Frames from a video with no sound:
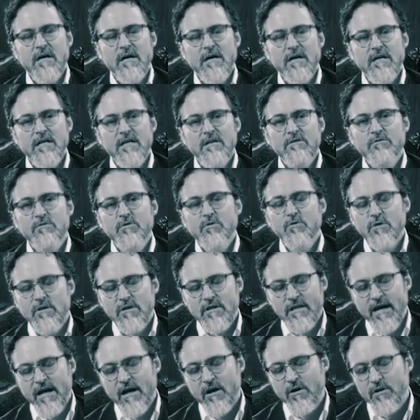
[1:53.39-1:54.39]
Uh, if
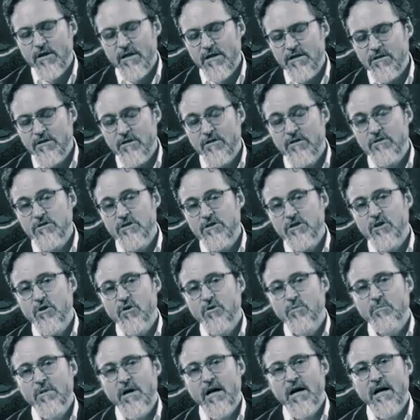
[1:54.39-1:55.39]
you allow a year to
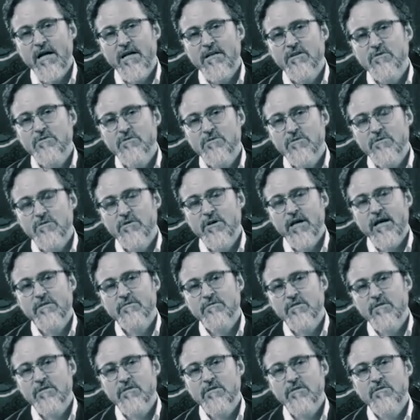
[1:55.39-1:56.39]
go by, you, you
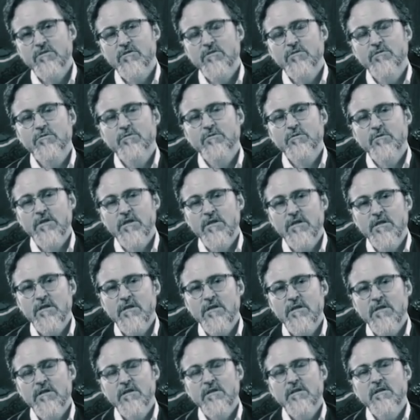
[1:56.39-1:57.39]
have to do,
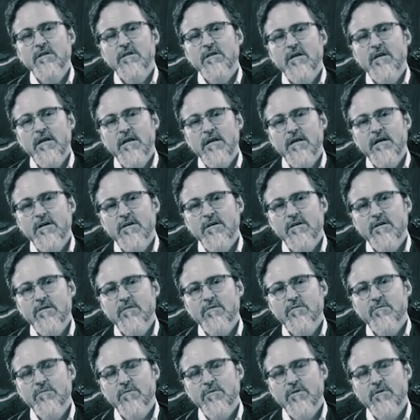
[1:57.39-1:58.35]
feed uh,